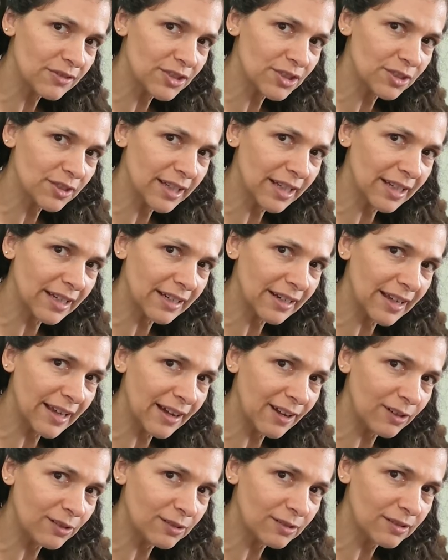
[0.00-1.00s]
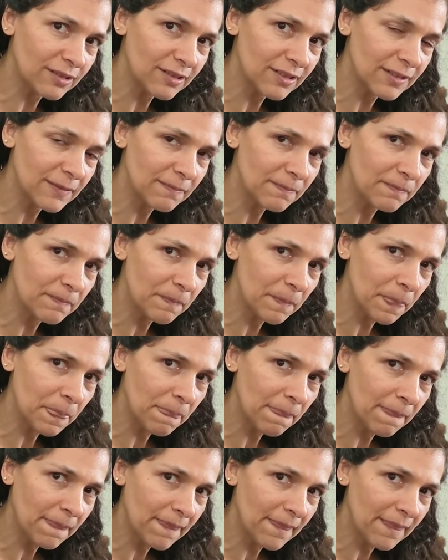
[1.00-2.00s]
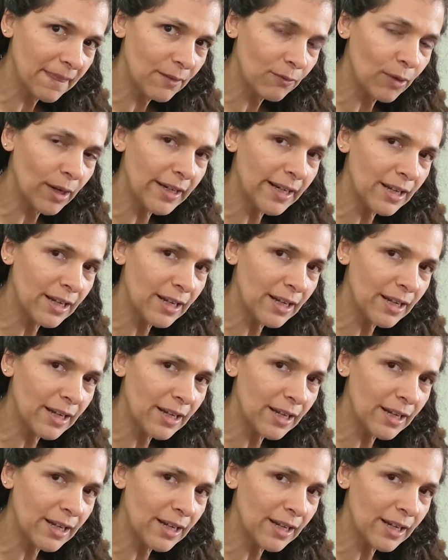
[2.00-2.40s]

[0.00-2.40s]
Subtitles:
if she'll get it now. Right